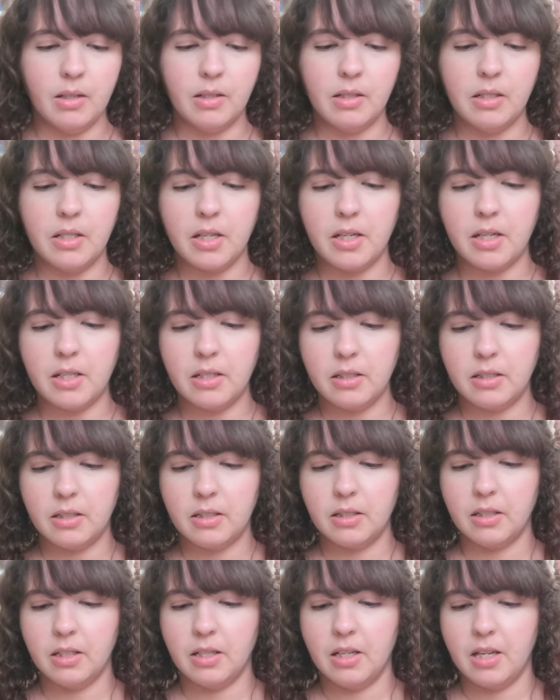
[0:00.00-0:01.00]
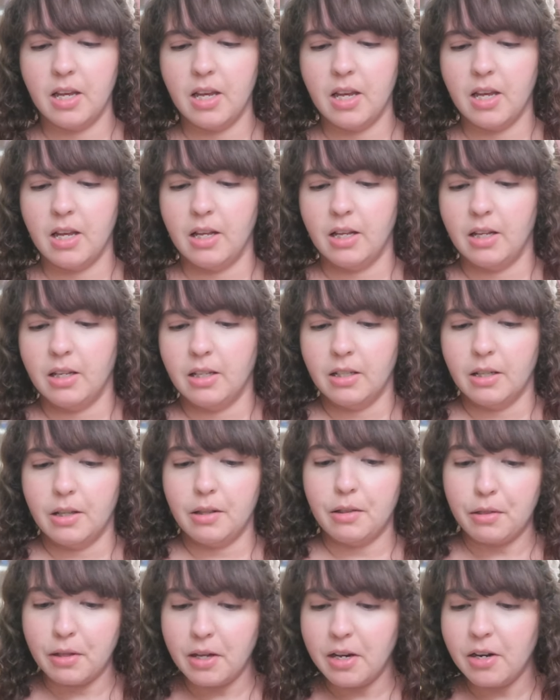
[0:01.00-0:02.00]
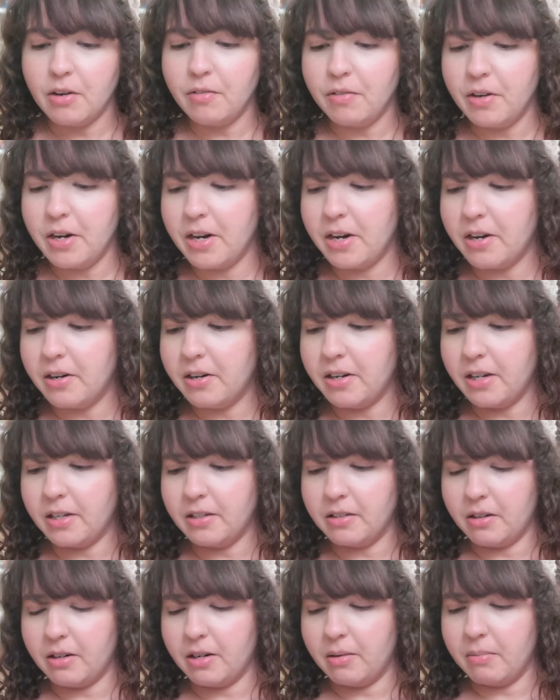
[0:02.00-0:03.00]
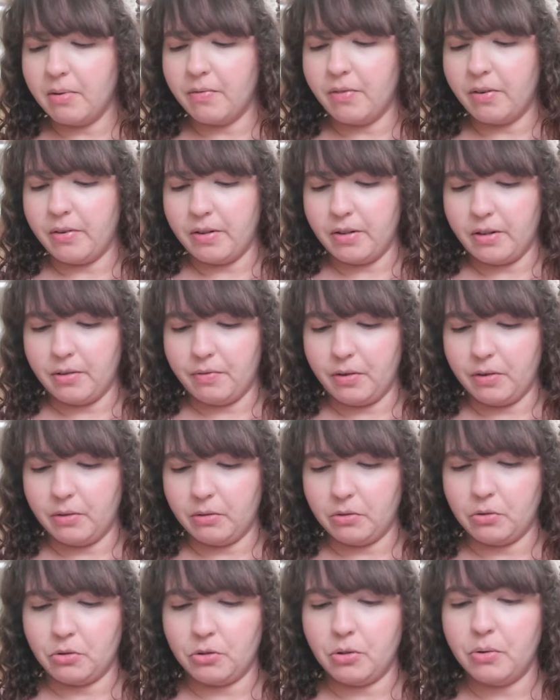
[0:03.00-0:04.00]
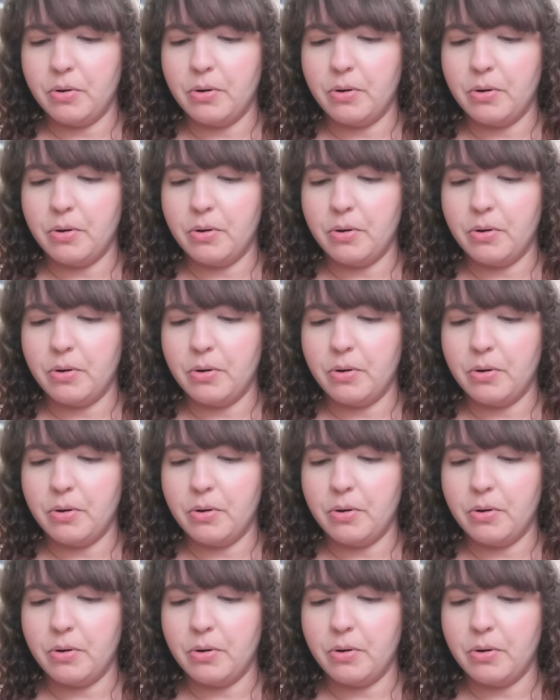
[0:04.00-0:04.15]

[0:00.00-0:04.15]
this thing over here that's gonna be very difficult to show